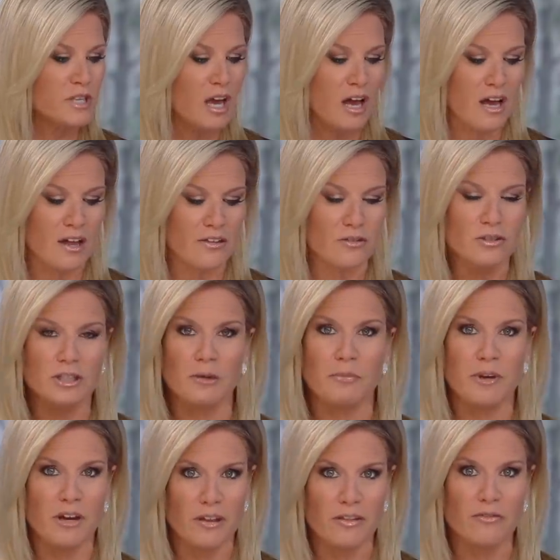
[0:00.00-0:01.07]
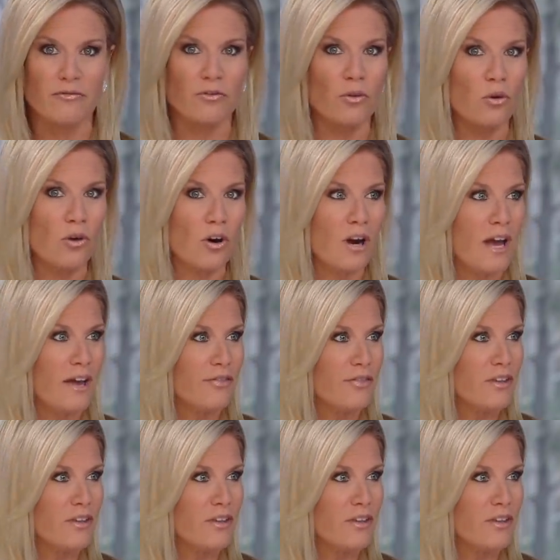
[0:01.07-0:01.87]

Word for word: Uh, they're sleeping on the floor at